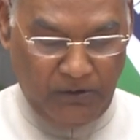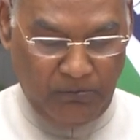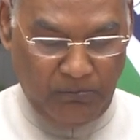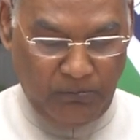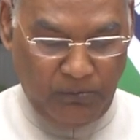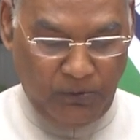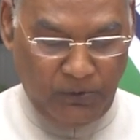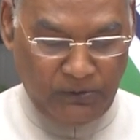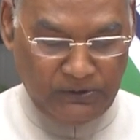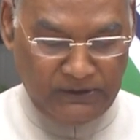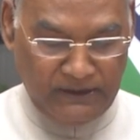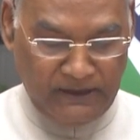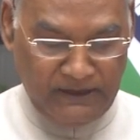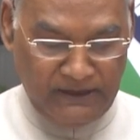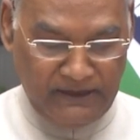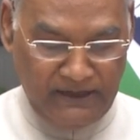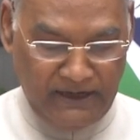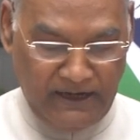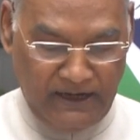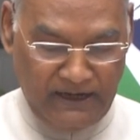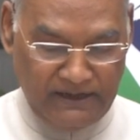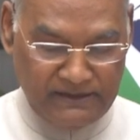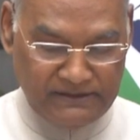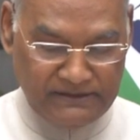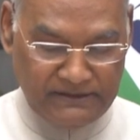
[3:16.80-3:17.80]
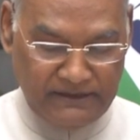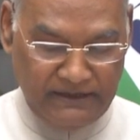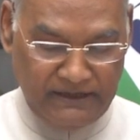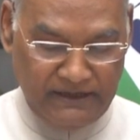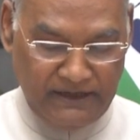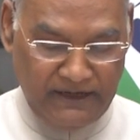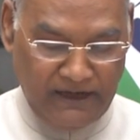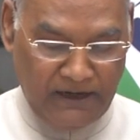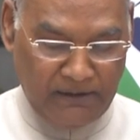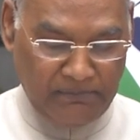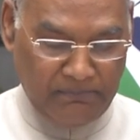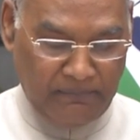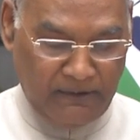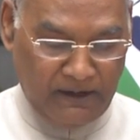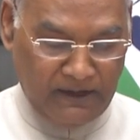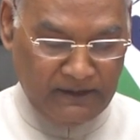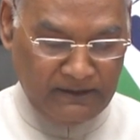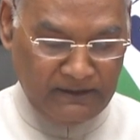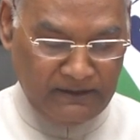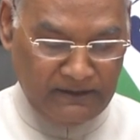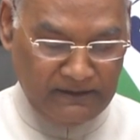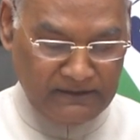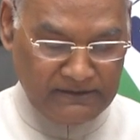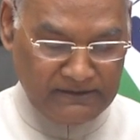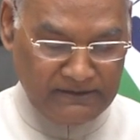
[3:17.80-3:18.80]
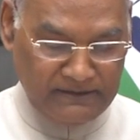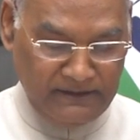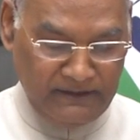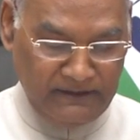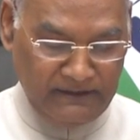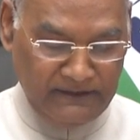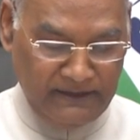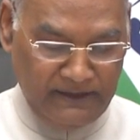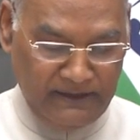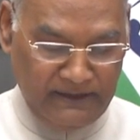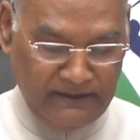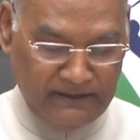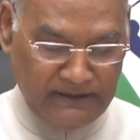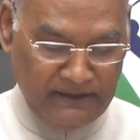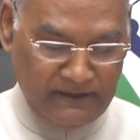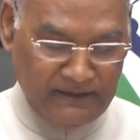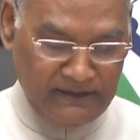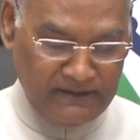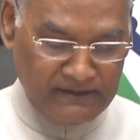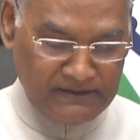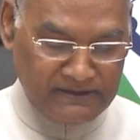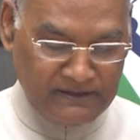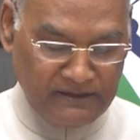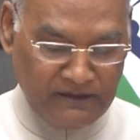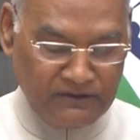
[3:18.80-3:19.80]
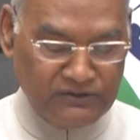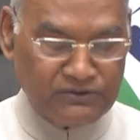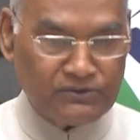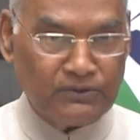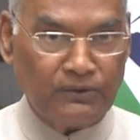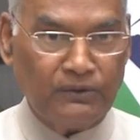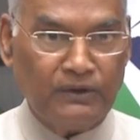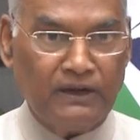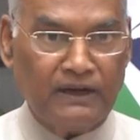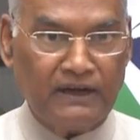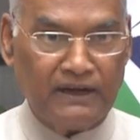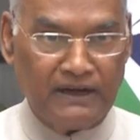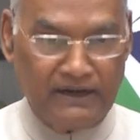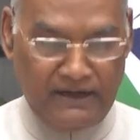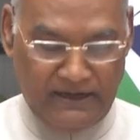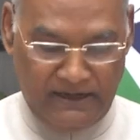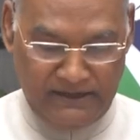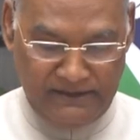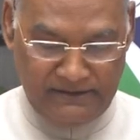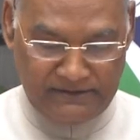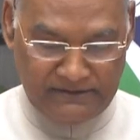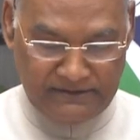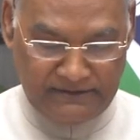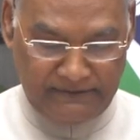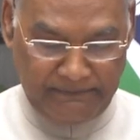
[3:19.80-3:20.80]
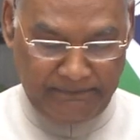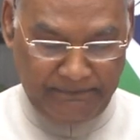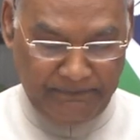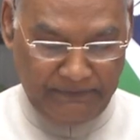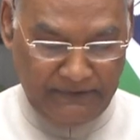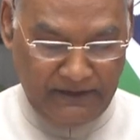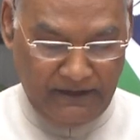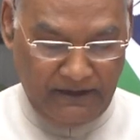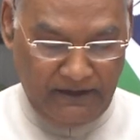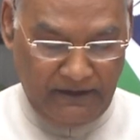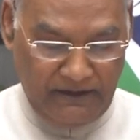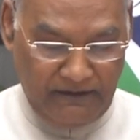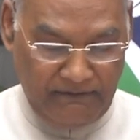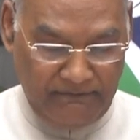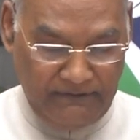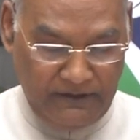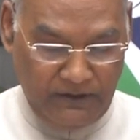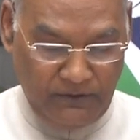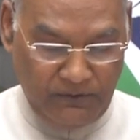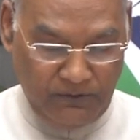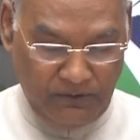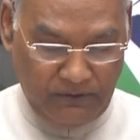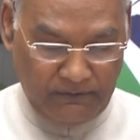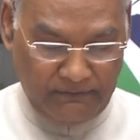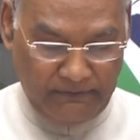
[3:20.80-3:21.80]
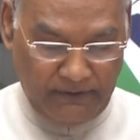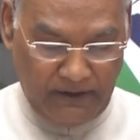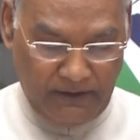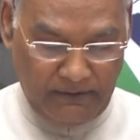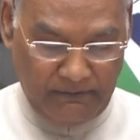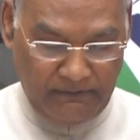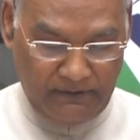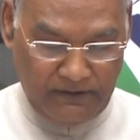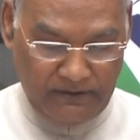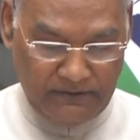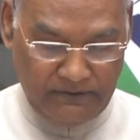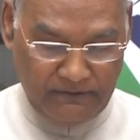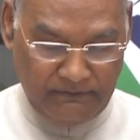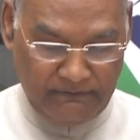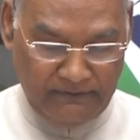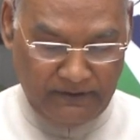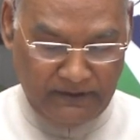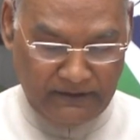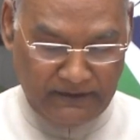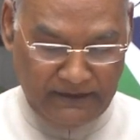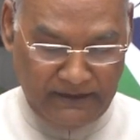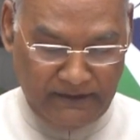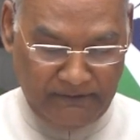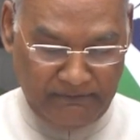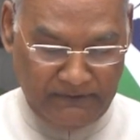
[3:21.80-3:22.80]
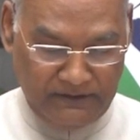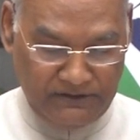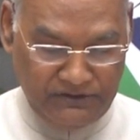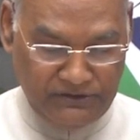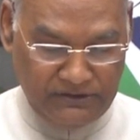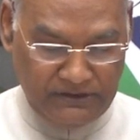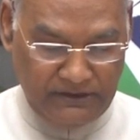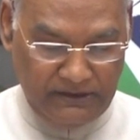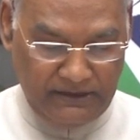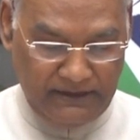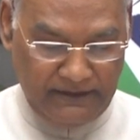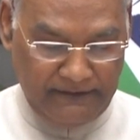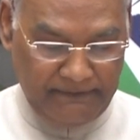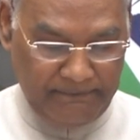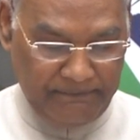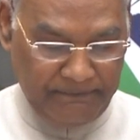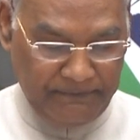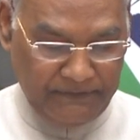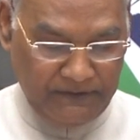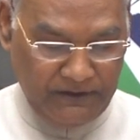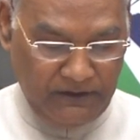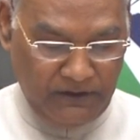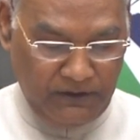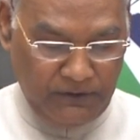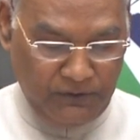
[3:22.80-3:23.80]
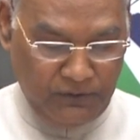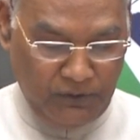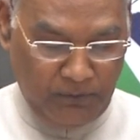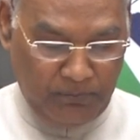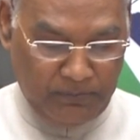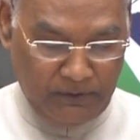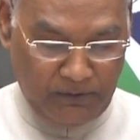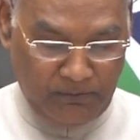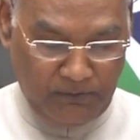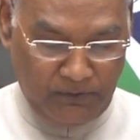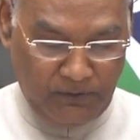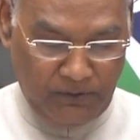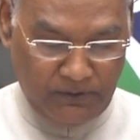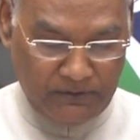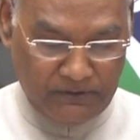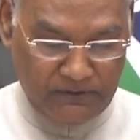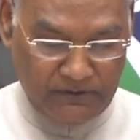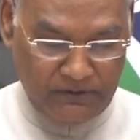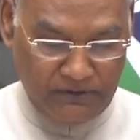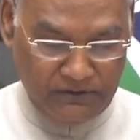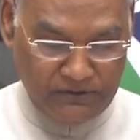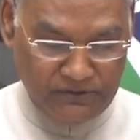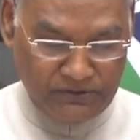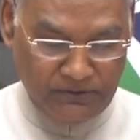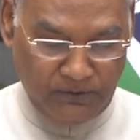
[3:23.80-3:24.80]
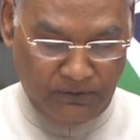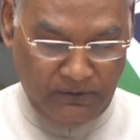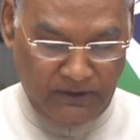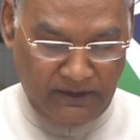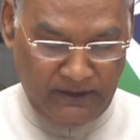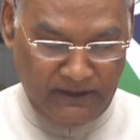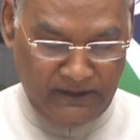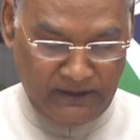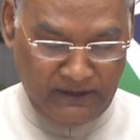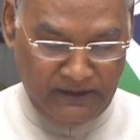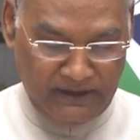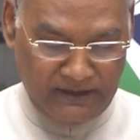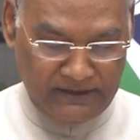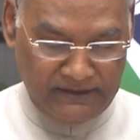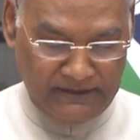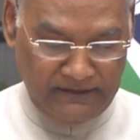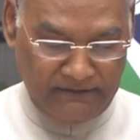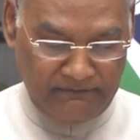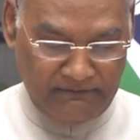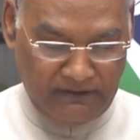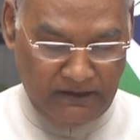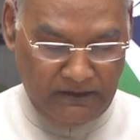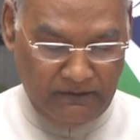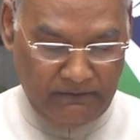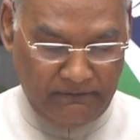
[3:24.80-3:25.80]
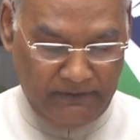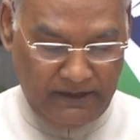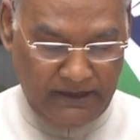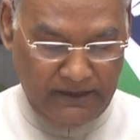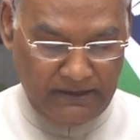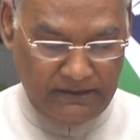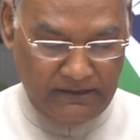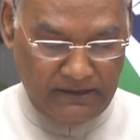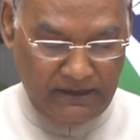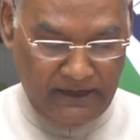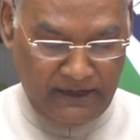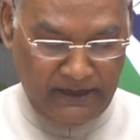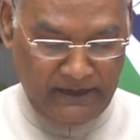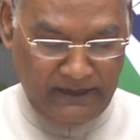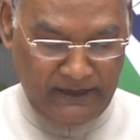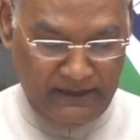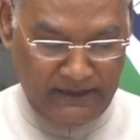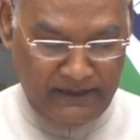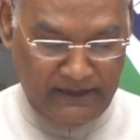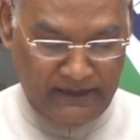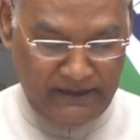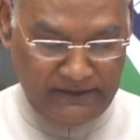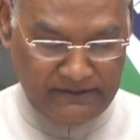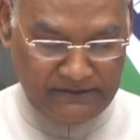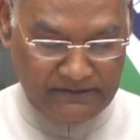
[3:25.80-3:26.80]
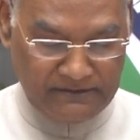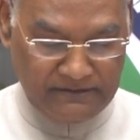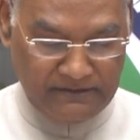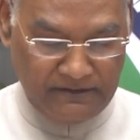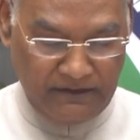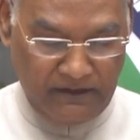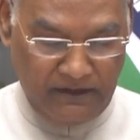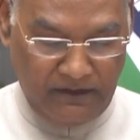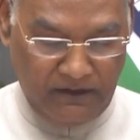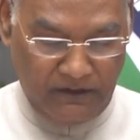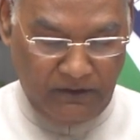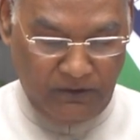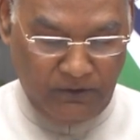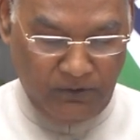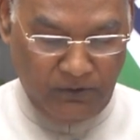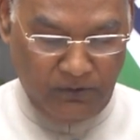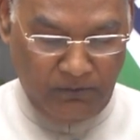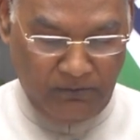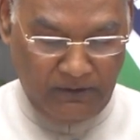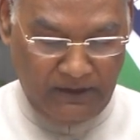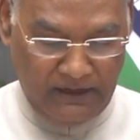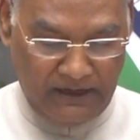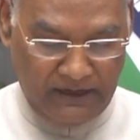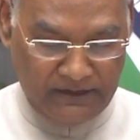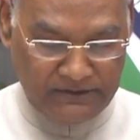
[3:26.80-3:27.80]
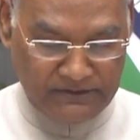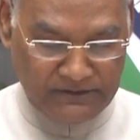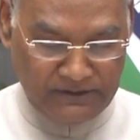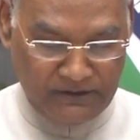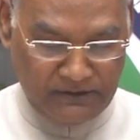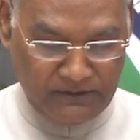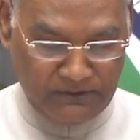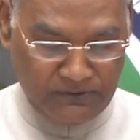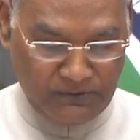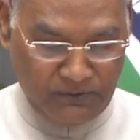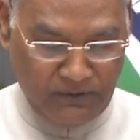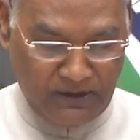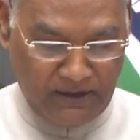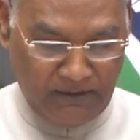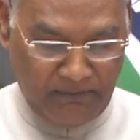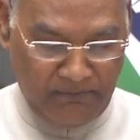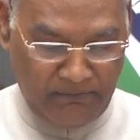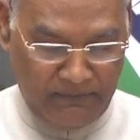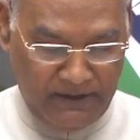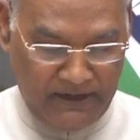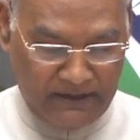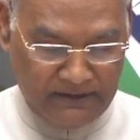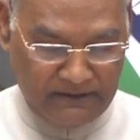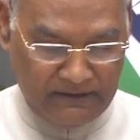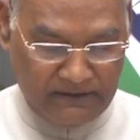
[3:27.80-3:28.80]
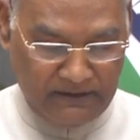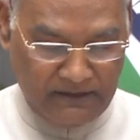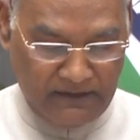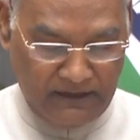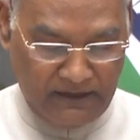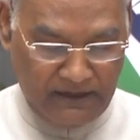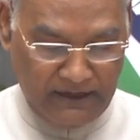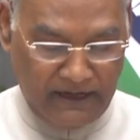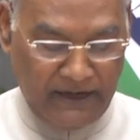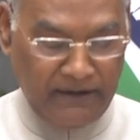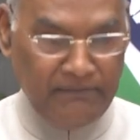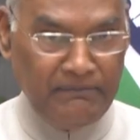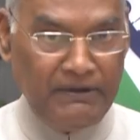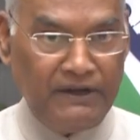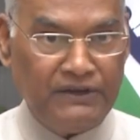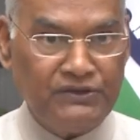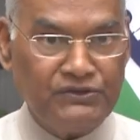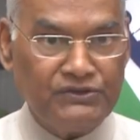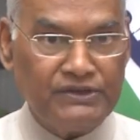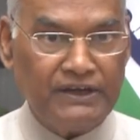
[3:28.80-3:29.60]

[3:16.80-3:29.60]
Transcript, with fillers: Both India and Chile are partners in the International Solar Alliance, we look forward to working with Chile to promote solar energy worldwide and enhance global action to combat climate